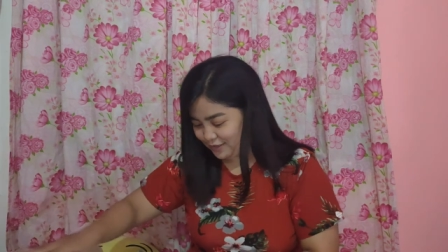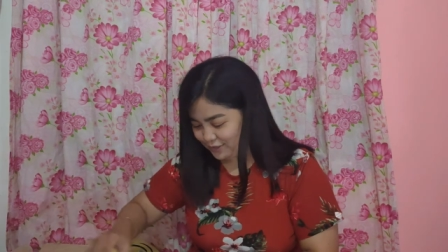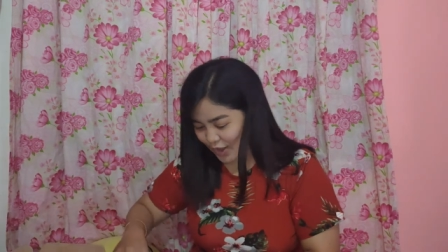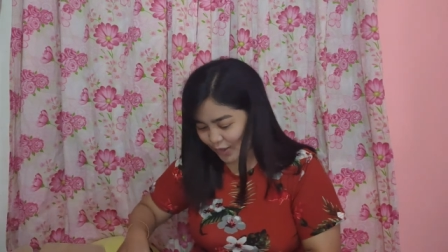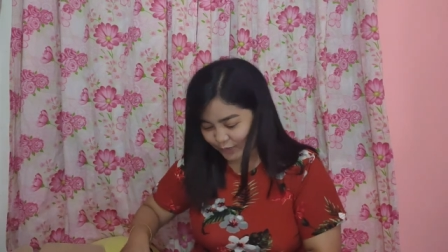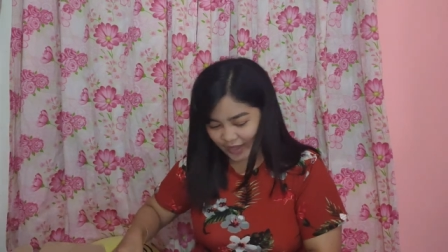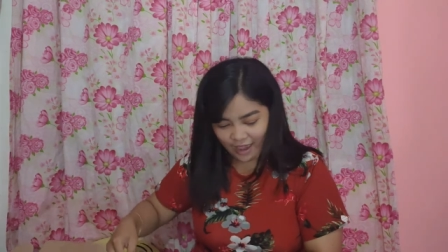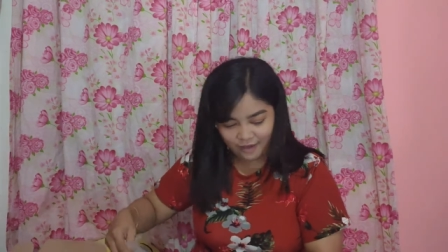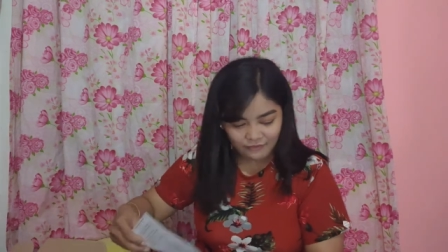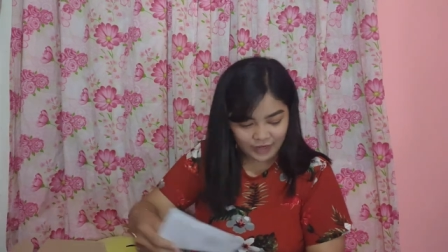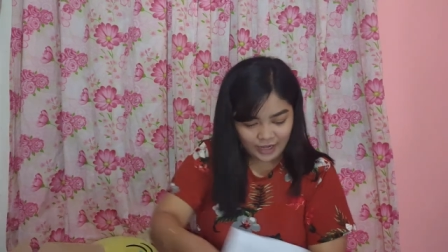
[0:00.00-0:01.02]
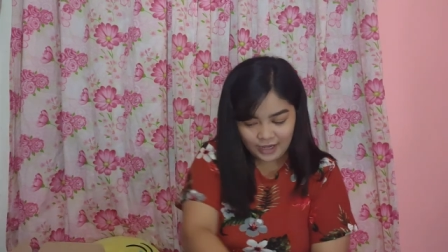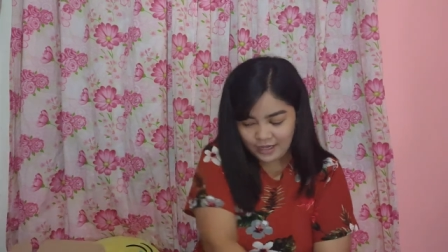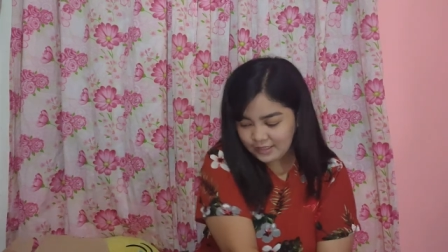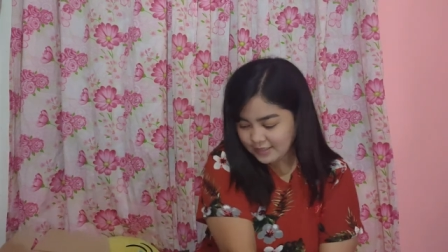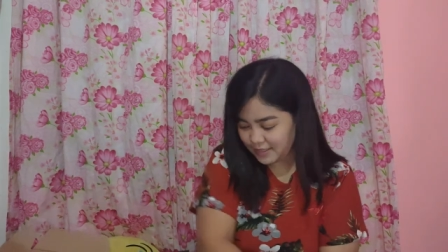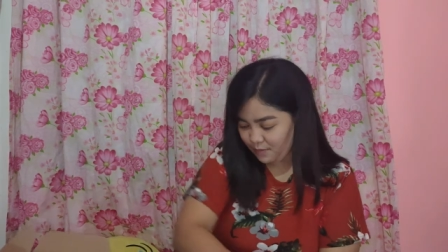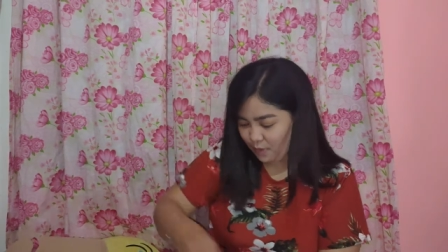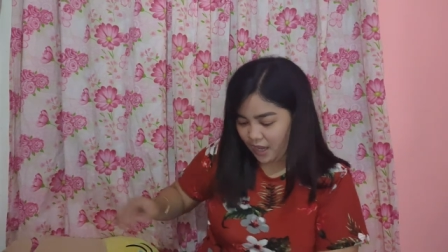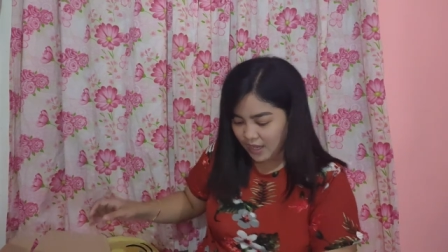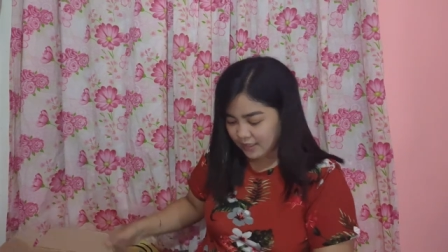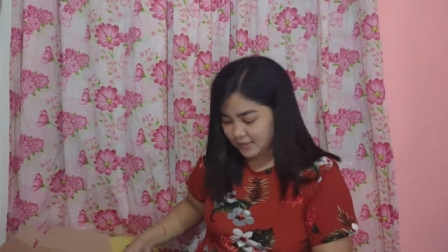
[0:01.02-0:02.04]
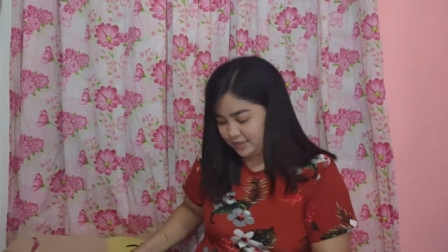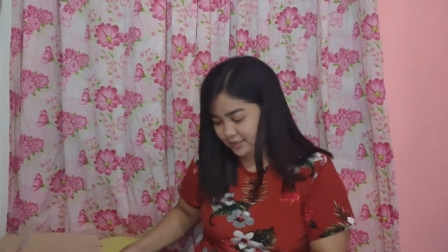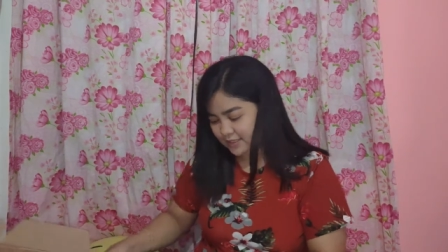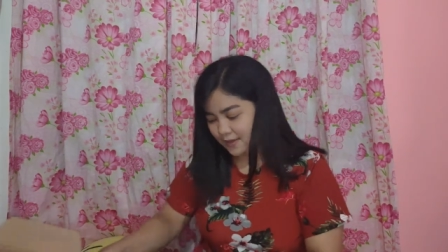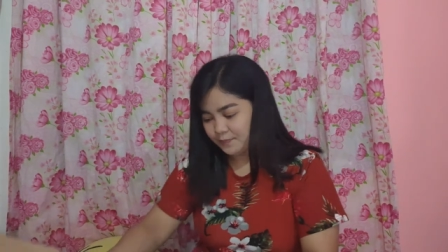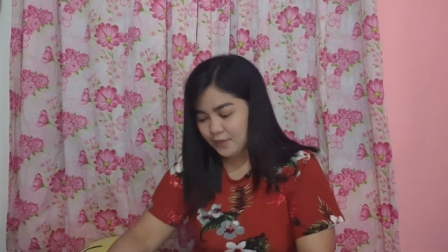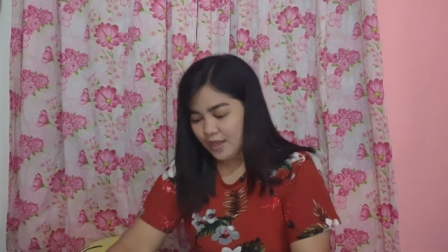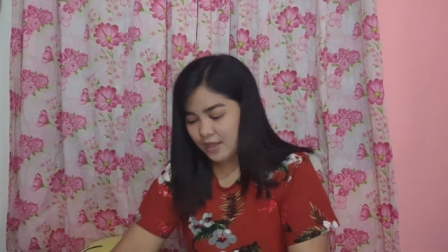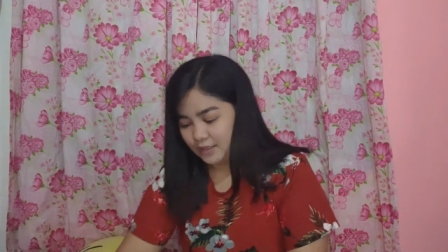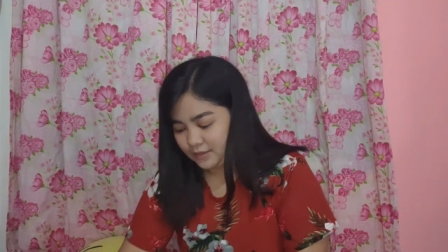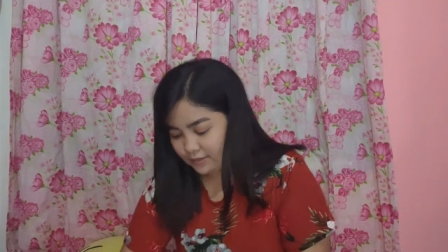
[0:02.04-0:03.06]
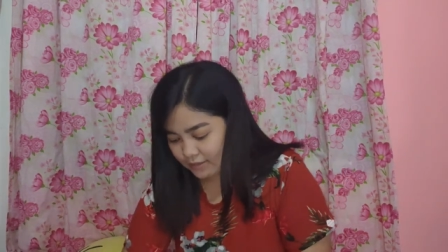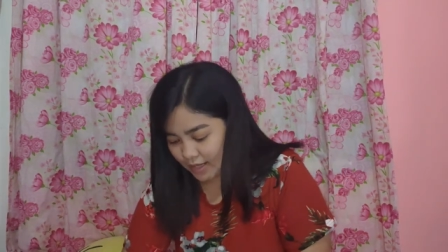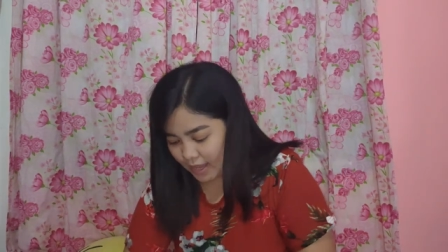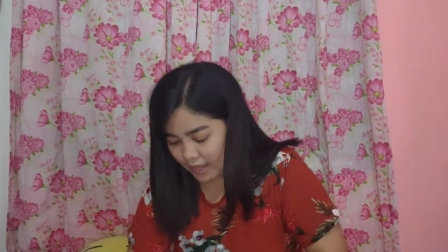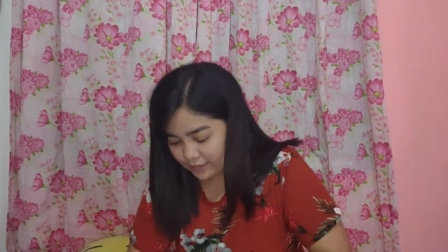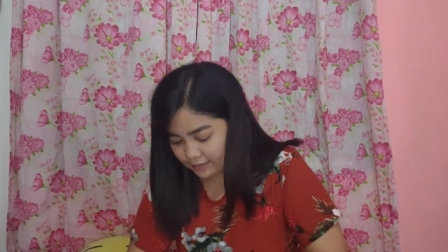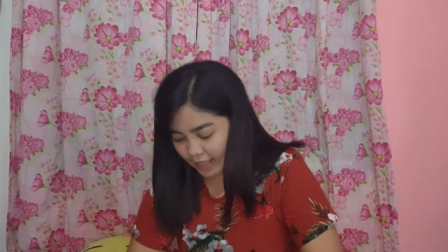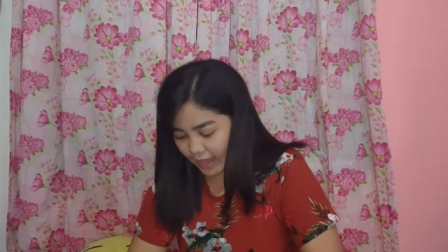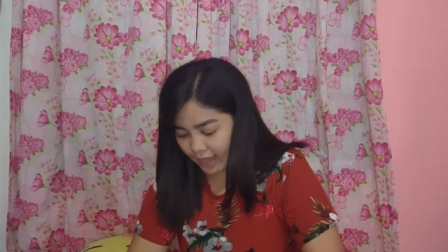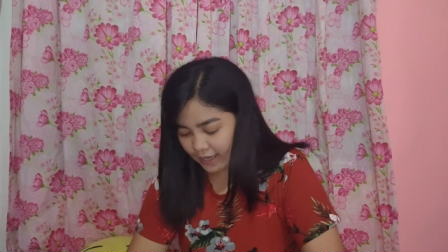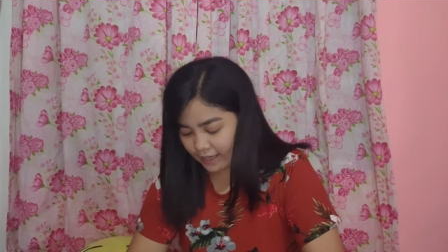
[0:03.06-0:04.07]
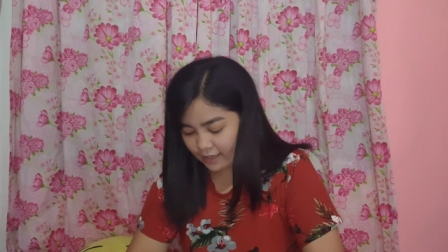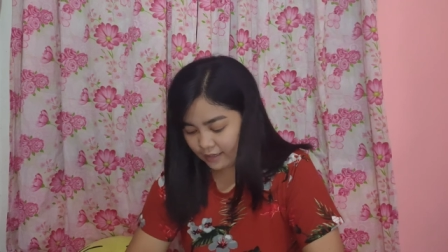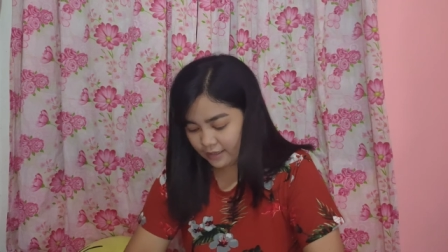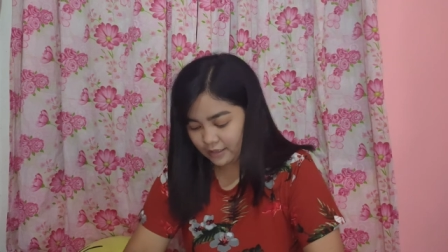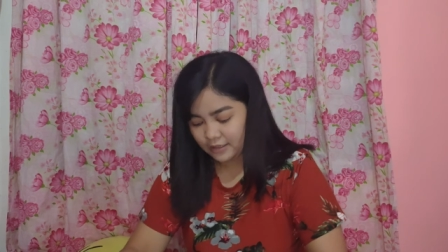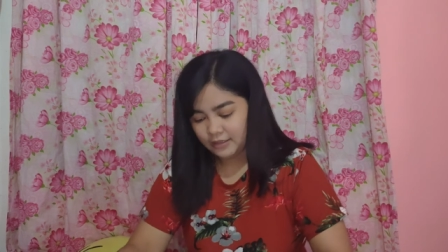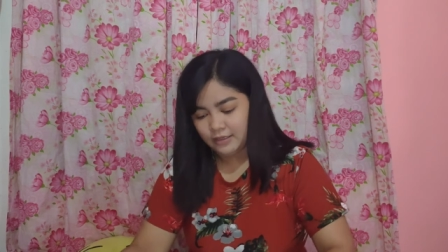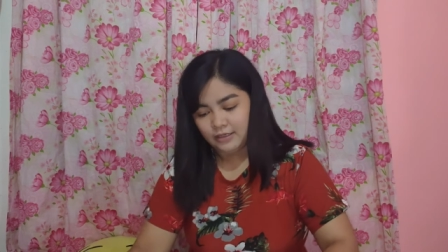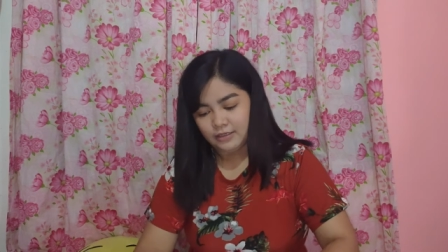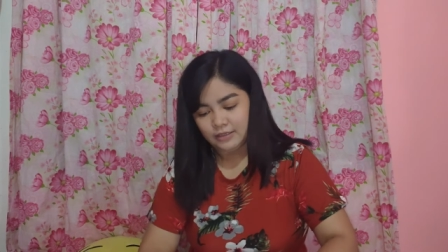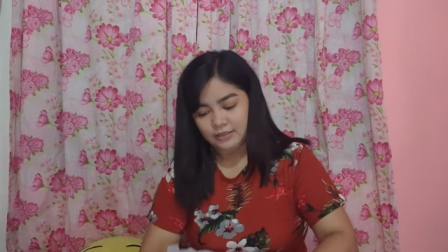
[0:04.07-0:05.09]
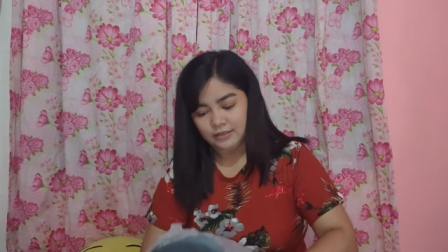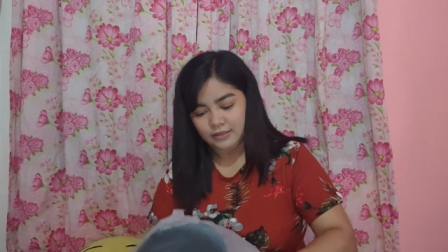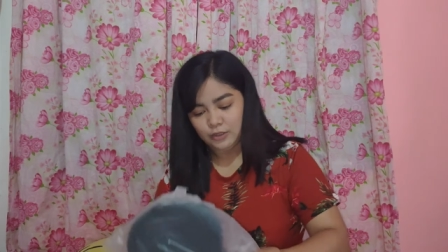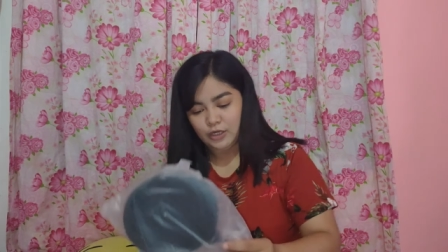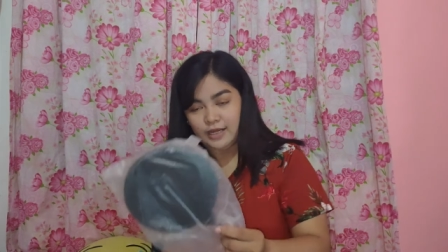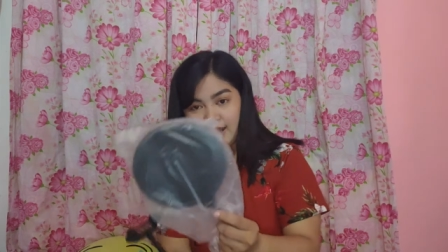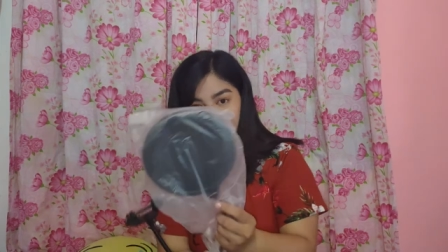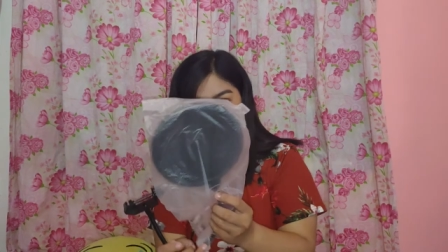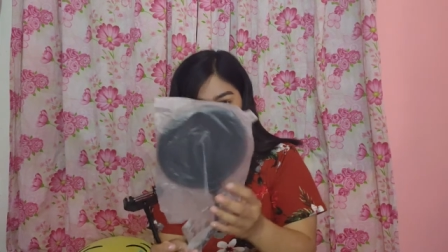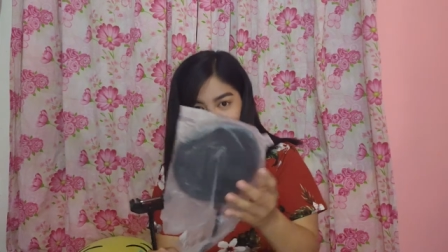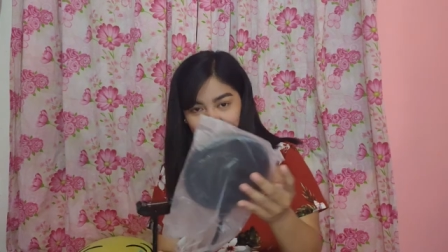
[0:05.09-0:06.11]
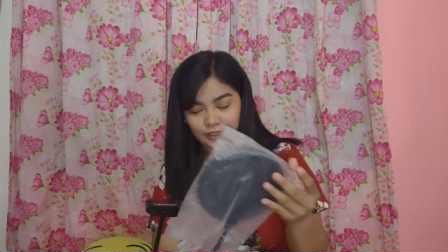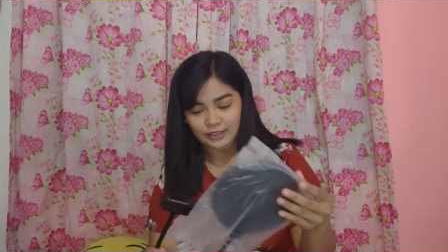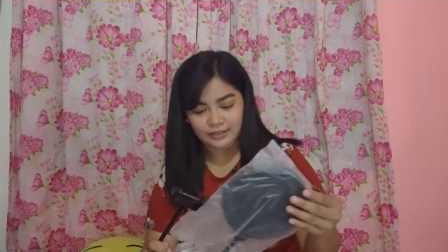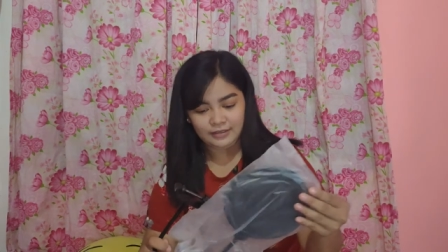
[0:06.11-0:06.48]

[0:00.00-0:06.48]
So we have here sa box na atay condenser